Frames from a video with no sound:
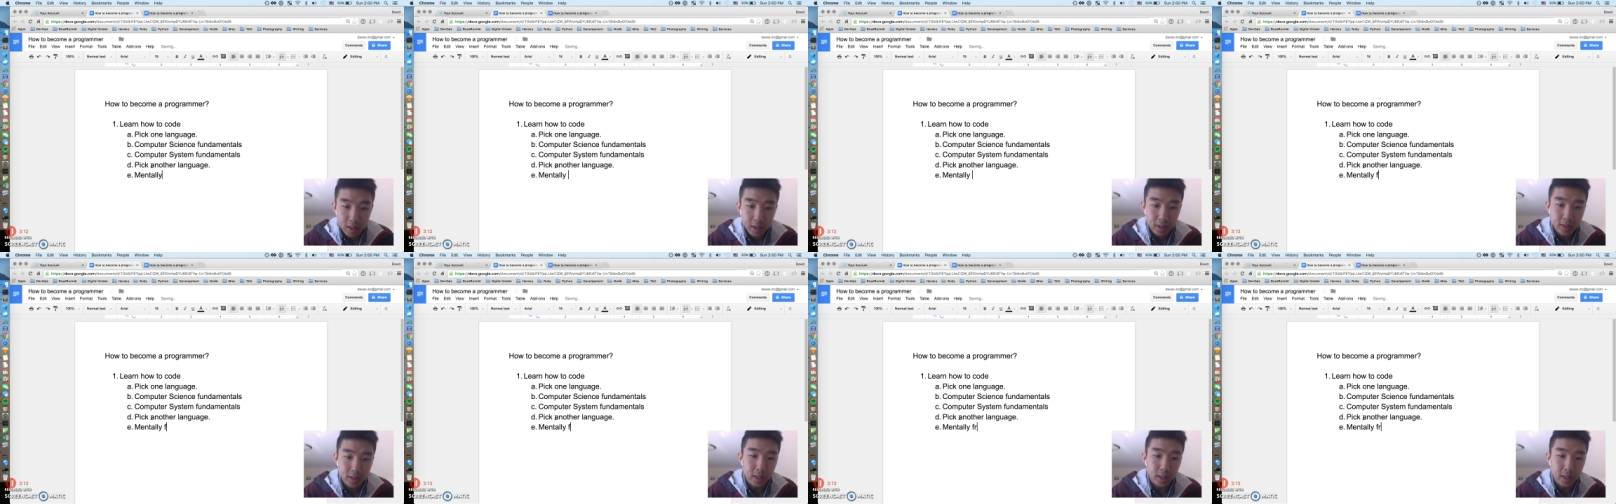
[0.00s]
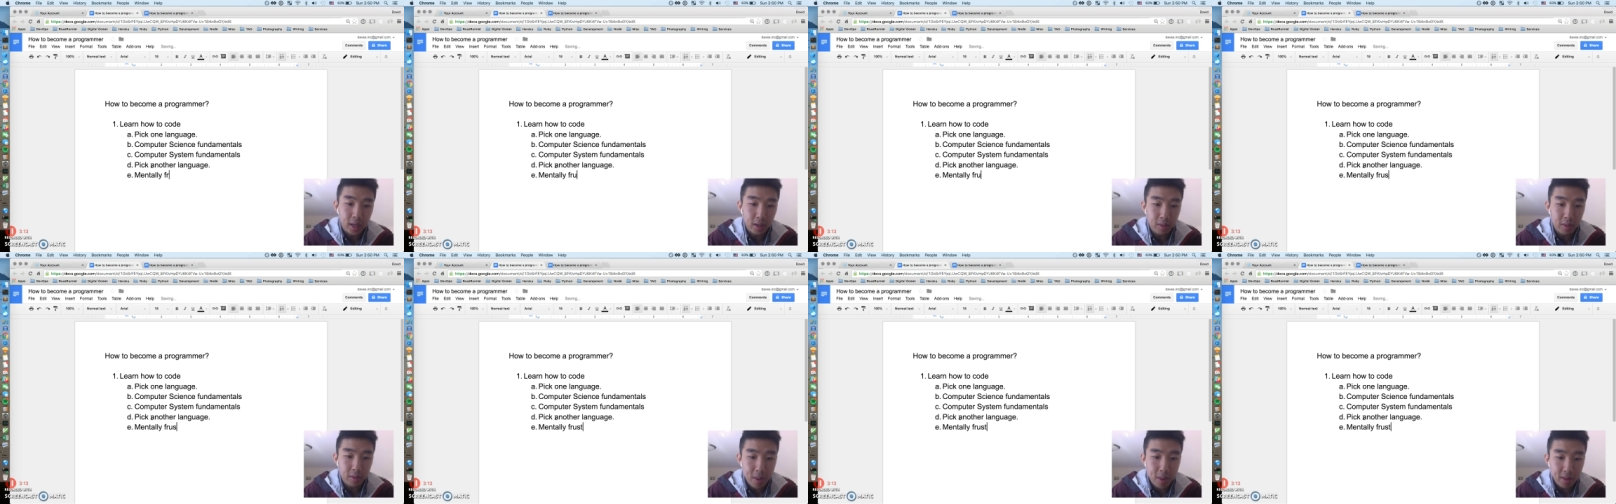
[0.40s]
is to
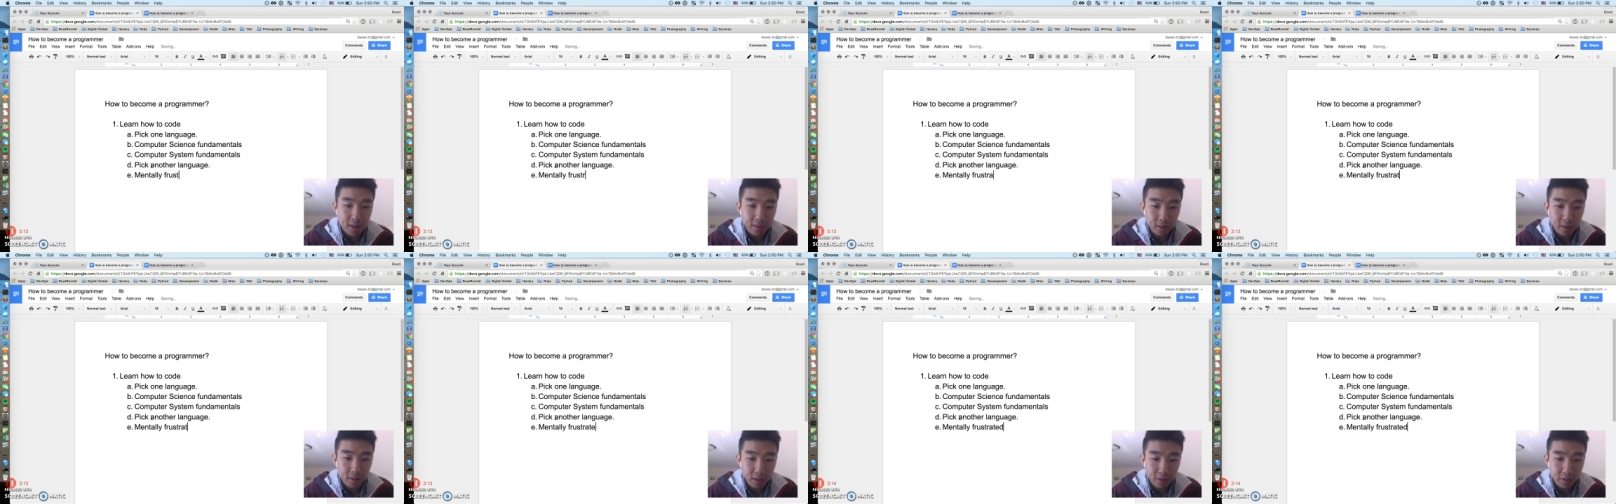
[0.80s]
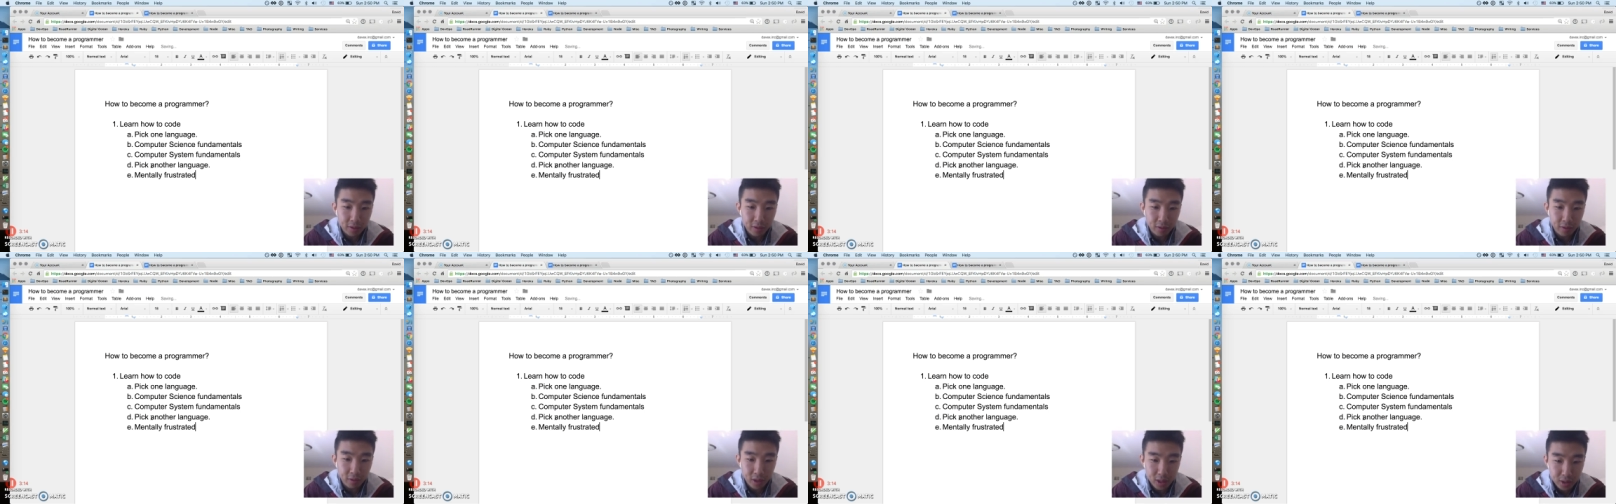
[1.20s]
get mentally
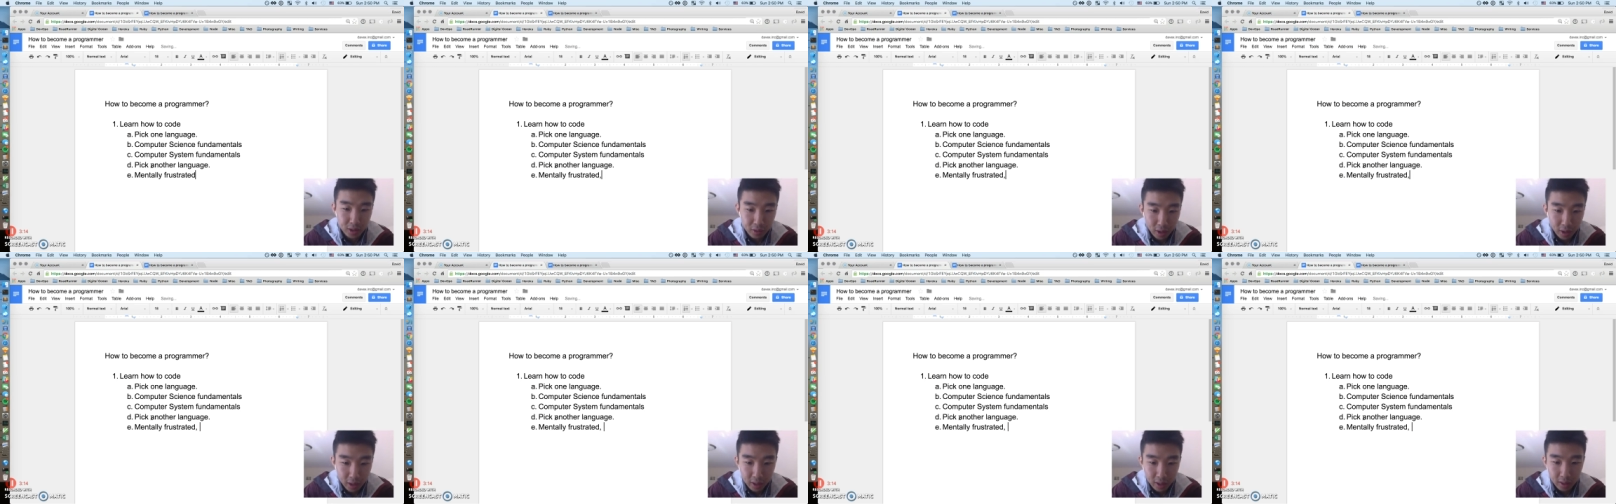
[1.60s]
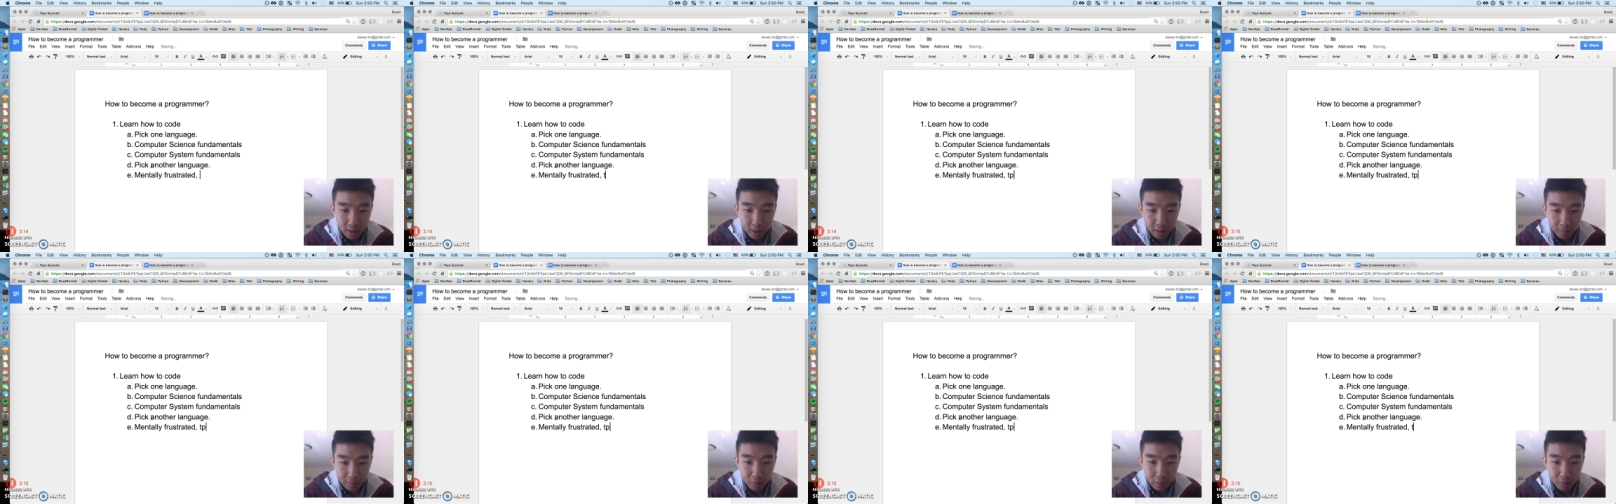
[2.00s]
frustrated and